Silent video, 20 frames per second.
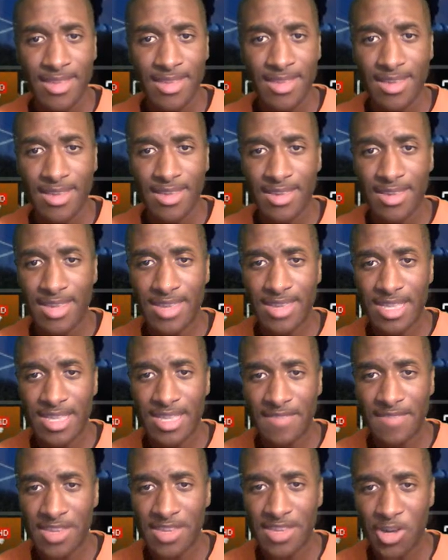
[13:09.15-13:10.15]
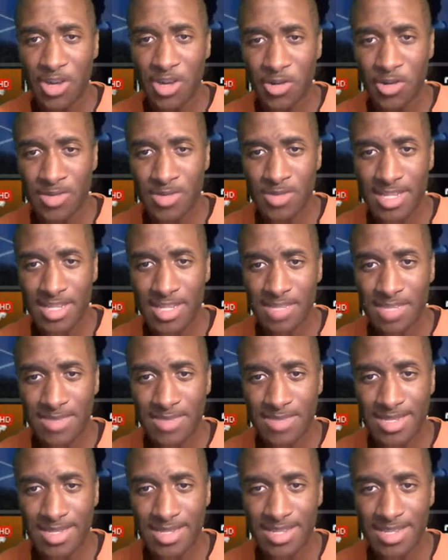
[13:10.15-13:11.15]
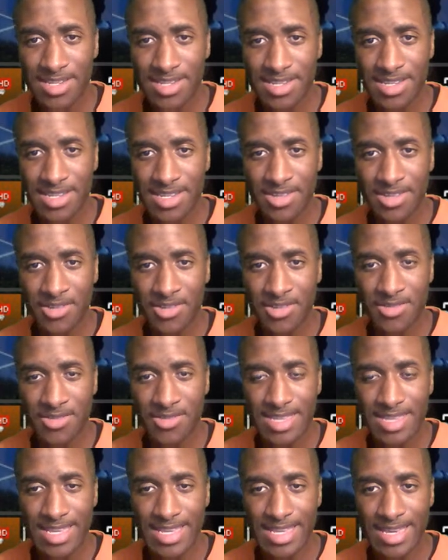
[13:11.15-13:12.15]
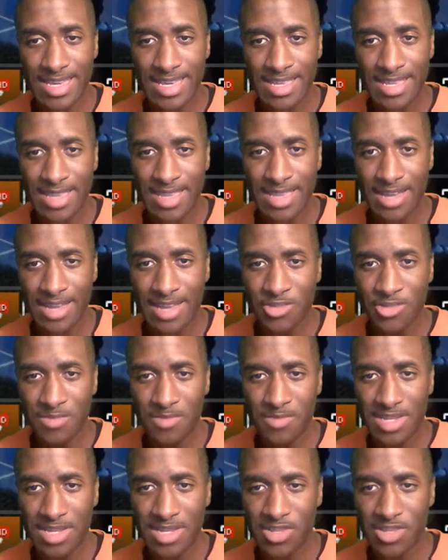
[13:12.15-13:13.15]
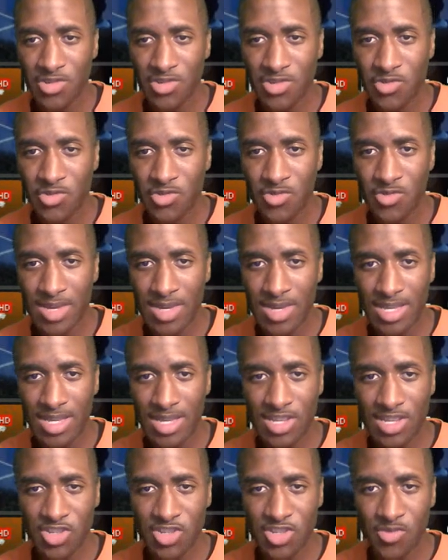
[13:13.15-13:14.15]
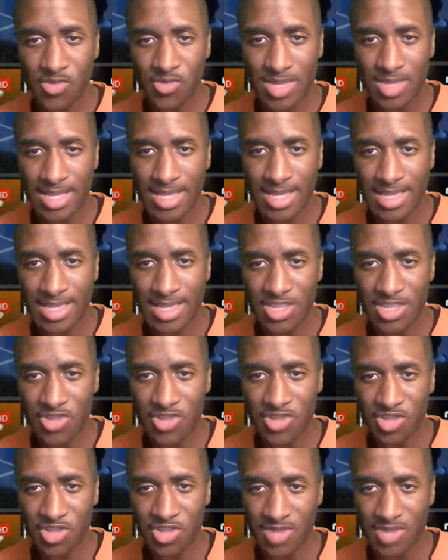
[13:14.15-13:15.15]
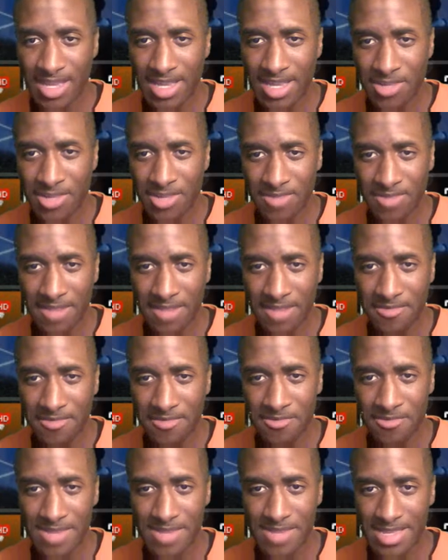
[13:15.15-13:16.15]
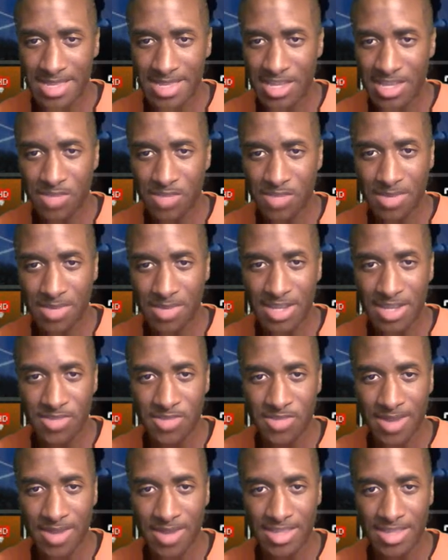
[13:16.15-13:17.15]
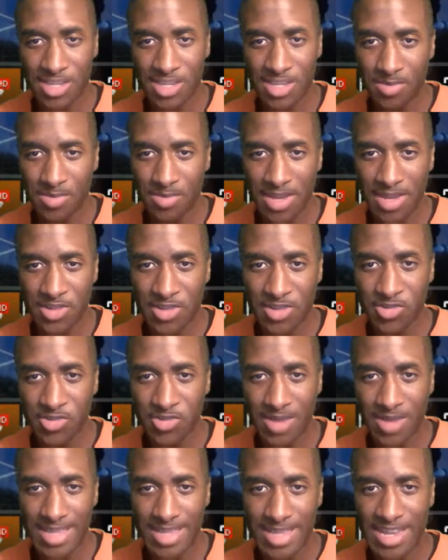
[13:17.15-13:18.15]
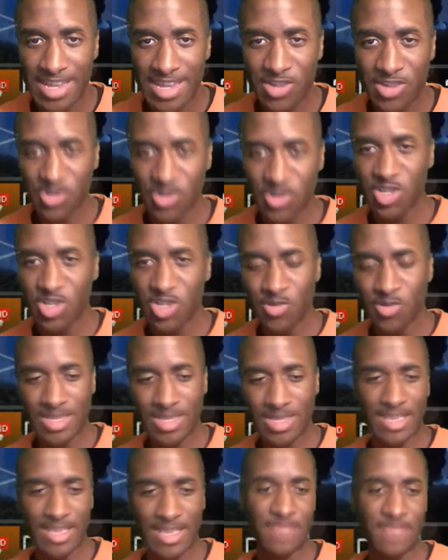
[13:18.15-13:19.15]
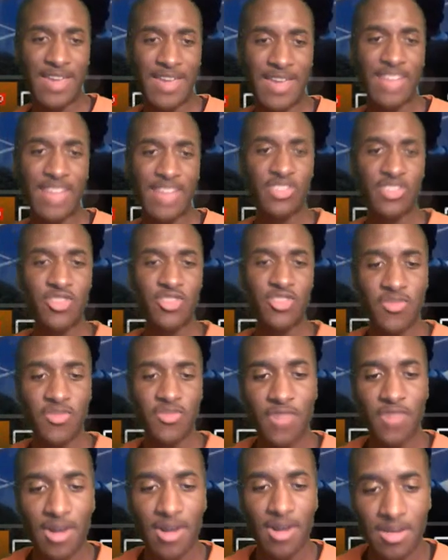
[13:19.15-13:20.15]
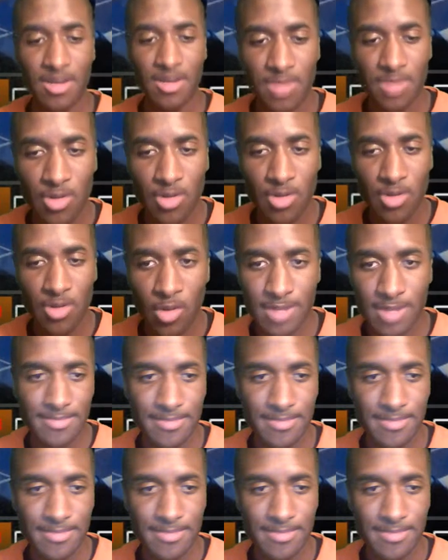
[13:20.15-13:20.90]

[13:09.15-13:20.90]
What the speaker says: Again, if he holds his position on the end line, don't be too quick because you gotta referee these players right here. So you don't want to advance too far up the court.